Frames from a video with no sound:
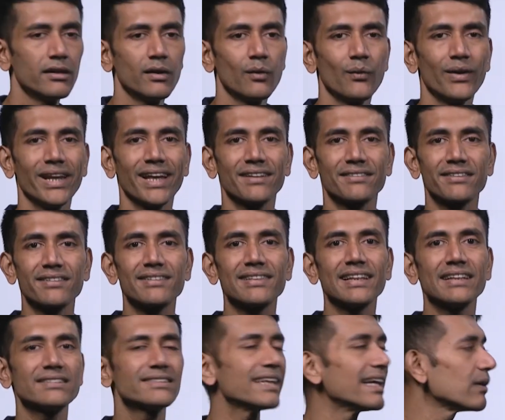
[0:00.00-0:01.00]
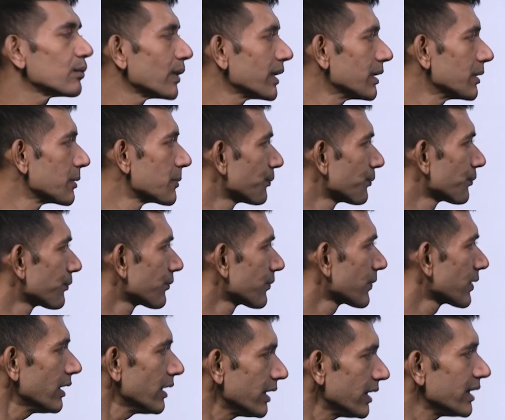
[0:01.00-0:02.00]
when x is less than 1.
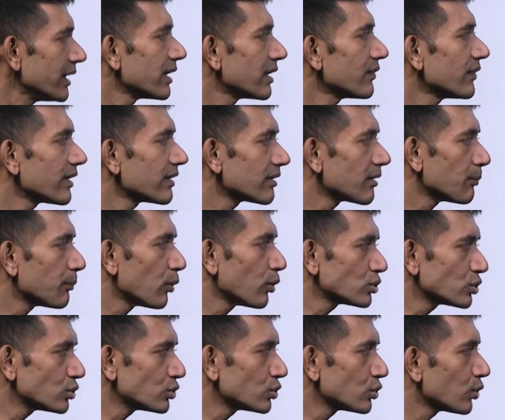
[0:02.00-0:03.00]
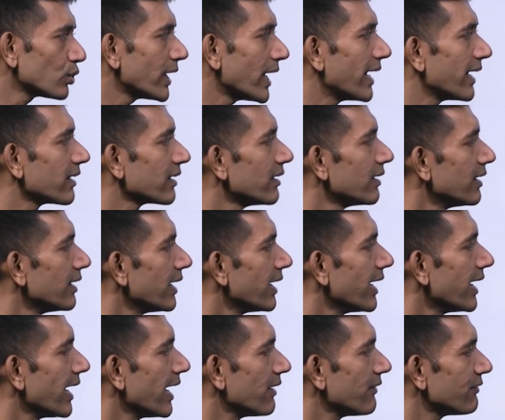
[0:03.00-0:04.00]
Here we are supposed to show that
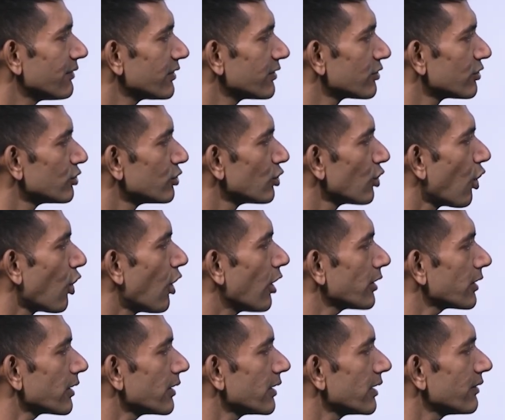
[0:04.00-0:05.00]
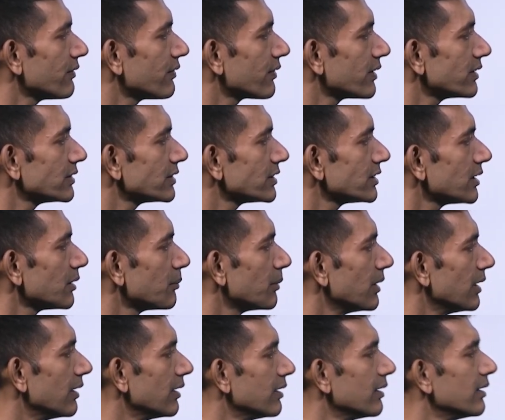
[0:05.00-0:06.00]
f is not
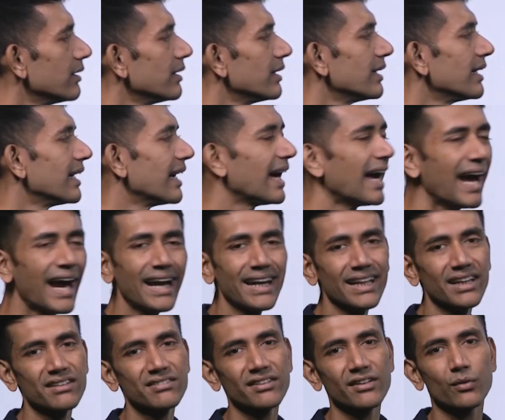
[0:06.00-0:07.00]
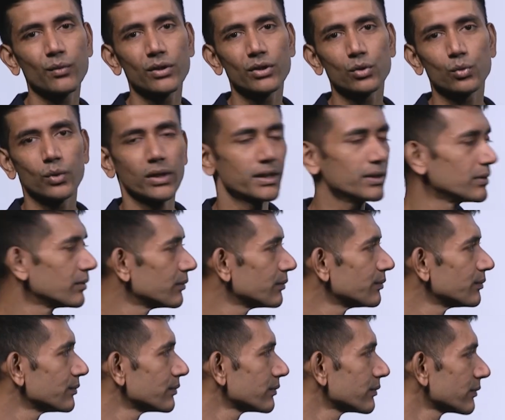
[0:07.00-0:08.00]
differentiable at x equal to 1,
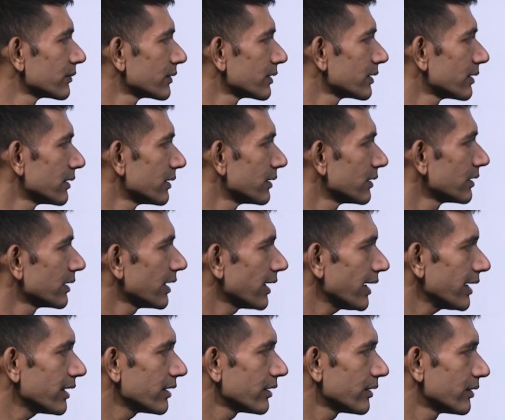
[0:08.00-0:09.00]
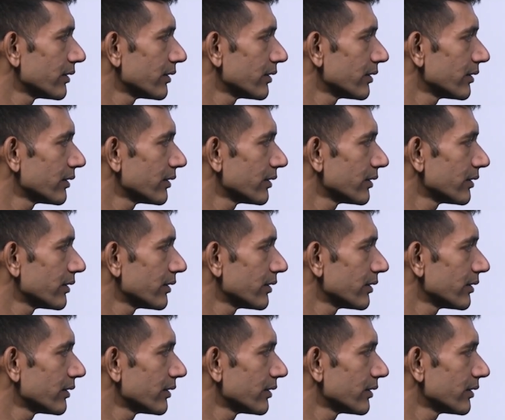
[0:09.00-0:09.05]
correct?